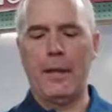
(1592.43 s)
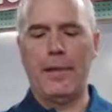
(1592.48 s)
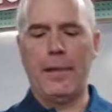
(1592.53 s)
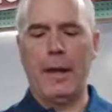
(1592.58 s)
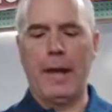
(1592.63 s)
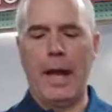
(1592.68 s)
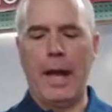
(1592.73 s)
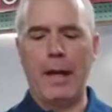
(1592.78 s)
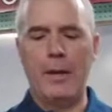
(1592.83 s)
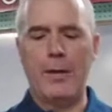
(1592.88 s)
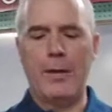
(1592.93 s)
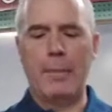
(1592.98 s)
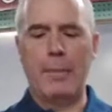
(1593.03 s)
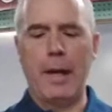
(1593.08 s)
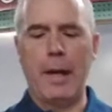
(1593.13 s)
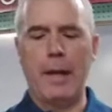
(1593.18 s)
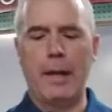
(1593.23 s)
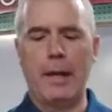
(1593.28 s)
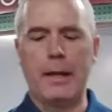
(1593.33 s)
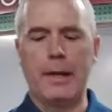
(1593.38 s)
They
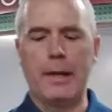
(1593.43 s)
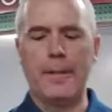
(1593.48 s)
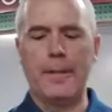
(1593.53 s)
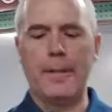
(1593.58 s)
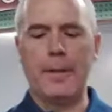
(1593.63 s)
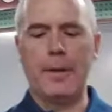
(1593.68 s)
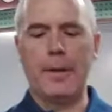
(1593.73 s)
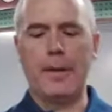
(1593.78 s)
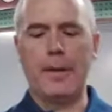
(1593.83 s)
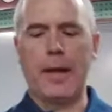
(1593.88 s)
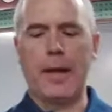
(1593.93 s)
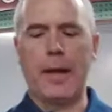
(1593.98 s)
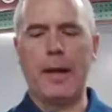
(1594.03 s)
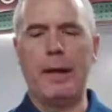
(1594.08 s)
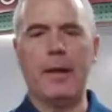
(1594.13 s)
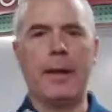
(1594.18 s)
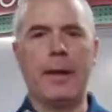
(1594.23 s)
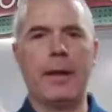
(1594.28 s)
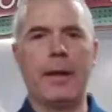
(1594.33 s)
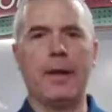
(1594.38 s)
actually make a different
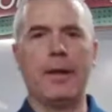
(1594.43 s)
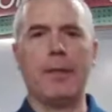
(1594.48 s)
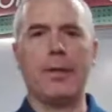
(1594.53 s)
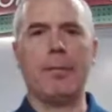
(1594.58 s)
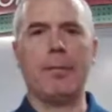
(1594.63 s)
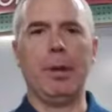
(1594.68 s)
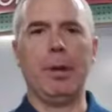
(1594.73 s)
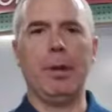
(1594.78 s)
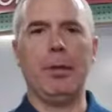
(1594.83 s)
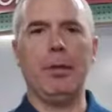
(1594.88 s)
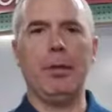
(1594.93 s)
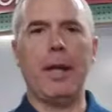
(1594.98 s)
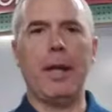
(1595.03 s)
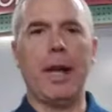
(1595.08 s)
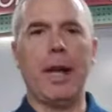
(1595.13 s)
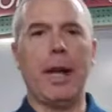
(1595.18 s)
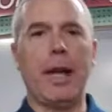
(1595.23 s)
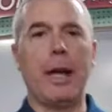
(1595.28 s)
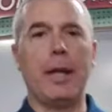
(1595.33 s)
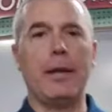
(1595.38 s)
style. I think it's a
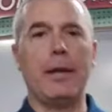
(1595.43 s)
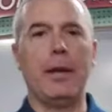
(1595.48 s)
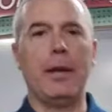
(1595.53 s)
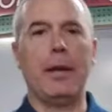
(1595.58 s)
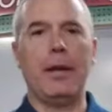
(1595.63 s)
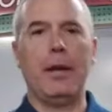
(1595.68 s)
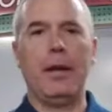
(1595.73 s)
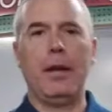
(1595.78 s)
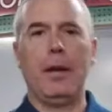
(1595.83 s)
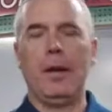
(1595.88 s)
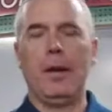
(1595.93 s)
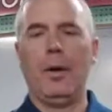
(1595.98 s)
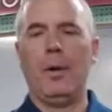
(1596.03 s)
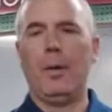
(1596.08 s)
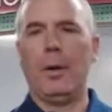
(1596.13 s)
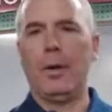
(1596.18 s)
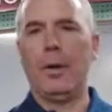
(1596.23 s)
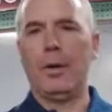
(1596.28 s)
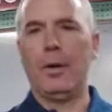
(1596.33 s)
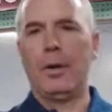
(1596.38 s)
blue can
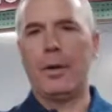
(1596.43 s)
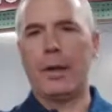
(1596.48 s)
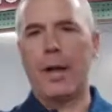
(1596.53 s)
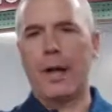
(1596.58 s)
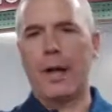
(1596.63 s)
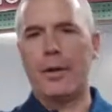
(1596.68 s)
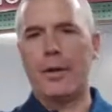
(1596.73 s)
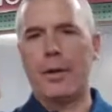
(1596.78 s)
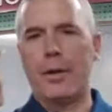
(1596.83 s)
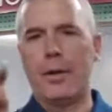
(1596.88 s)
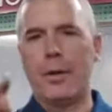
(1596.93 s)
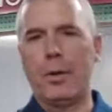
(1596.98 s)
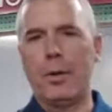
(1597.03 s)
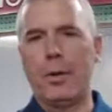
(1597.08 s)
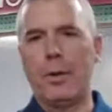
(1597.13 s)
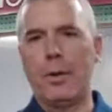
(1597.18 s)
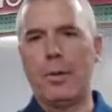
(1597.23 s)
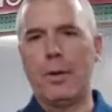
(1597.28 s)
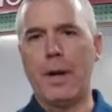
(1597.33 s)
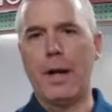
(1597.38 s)
where you can actually
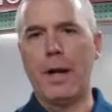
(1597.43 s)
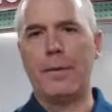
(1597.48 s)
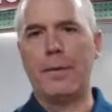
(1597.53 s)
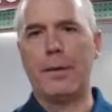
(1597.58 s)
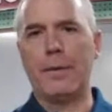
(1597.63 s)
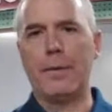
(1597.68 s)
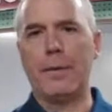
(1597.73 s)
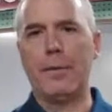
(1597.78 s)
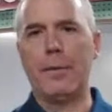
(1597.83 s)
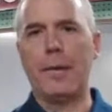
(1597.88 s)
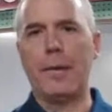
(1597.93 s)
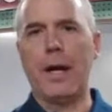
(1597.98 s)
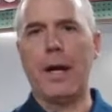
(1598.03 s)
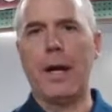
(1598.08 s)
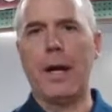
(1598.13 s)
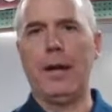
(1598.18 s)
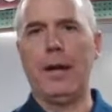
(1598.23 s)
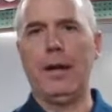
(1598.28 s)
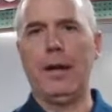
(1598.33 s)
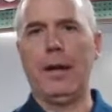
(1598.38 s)
go around if you've
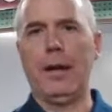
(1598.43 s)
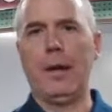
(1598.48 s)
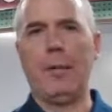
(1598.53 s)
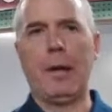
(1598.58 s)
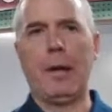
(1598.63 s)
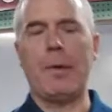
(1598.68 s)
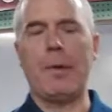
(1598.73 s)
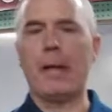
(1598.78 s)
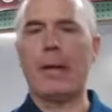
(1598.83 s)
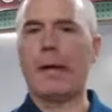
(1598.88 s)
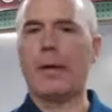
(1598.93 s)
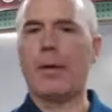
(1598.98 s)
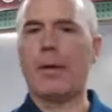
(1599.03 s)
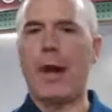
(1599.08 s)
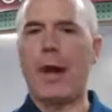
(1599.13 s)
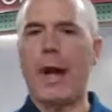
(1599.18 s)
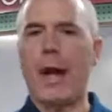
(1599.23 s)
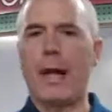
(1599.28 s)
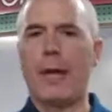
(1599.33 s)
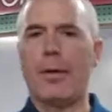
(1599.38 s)
got maybe a
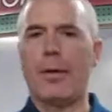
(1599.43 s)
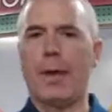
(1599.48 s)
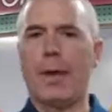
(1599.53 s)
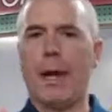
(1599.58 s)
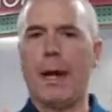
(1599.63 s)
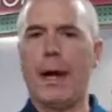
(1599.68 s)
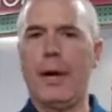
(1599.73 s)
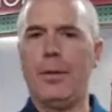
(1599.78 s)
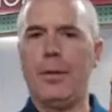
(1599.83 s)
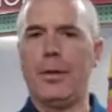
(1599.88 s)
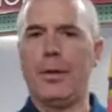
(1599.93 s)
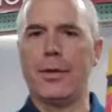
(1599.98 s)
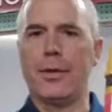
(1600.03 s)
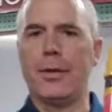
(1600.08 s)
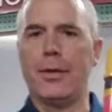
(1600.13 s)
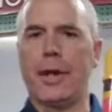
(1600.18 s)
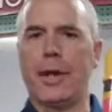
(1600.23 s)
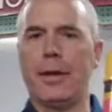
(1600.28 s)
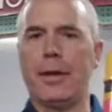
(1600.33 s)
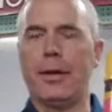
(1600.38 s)
crack or the
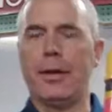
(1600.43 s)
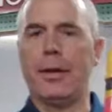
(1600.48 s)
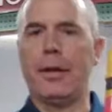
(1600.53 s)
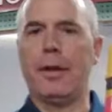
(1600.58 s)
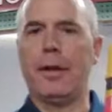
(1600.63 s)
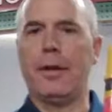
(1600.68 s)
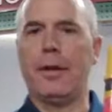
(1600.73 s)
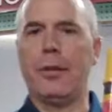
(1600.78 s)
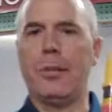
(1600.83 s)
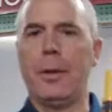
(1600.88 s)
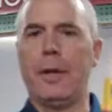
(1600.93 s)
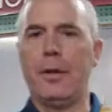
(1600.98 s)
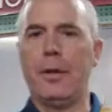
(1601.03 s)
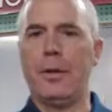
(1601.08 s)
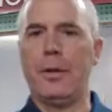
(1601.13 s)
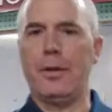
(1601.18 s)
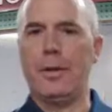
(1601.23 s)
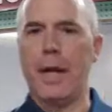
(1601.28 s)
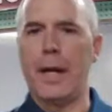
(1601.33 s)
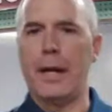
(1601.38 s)
house is settled a little
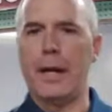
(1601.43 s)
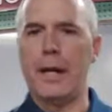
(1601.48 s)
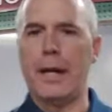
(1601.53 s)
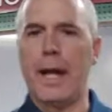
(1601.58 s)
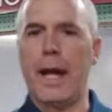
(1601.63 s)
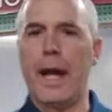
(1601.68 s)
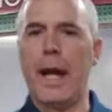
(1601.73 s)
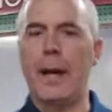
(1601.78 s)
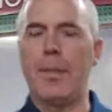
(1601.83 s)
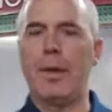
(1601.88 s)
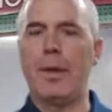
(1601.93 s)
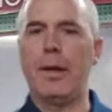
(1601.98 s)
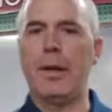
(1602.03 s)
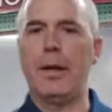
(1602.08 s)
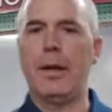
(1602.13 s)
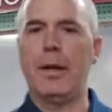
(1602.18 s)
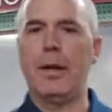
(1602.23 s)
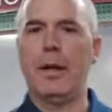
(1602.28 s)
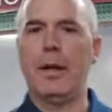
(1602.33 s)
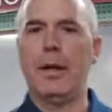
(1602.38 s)
bit. You've got a
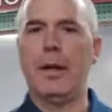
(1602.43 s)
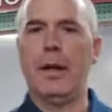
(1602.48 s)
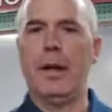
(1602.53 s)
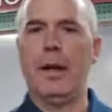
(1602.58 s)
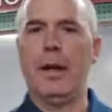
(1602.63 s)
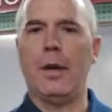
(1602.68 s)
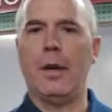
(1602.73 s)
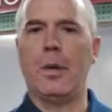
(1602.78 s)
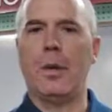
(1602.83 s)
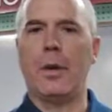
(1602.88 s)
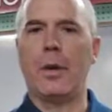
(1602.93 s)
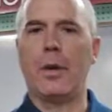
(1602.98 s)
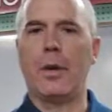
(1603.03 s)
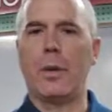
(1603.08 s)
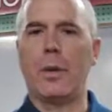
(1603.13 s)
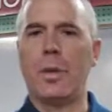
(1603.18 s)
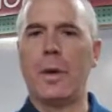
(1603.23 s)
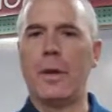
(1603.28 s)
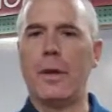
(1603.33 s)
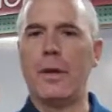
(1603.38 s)
gap
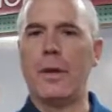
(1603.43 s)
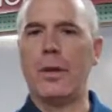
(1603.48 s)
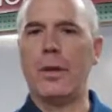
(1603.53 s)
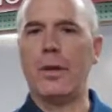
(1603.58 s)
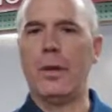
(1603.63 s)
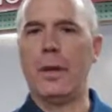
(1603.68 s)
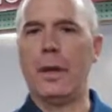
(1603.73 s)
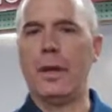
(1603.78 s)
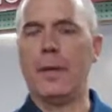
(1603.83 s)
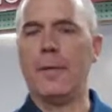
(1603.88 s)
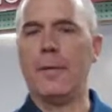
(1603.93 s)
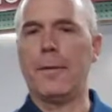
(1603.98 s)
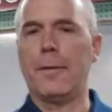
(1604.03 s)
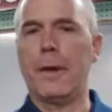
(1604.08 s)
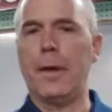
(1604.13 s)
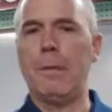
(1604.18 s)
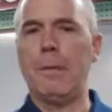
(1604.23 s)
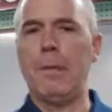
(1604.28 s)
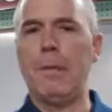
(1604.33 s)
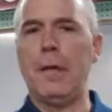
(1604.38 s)
where your window and the
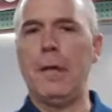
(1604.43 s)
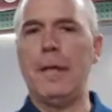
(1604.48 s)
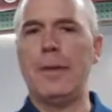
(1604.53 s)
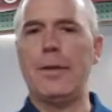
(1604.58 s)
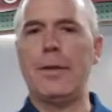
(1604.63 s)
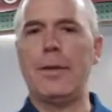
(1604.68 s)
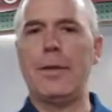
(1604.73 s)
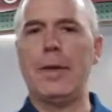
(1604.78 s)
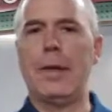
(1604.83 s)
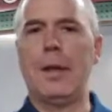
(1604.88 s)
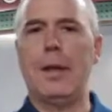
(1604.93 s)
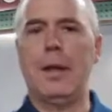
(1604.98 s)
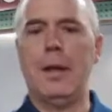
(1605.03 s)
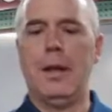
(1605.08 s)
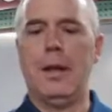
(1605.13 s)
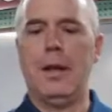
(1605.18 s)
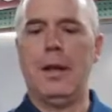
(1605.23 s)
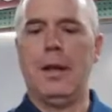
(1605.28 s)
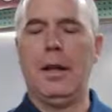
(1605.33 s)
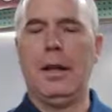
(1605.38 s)
frame meets.
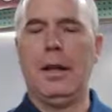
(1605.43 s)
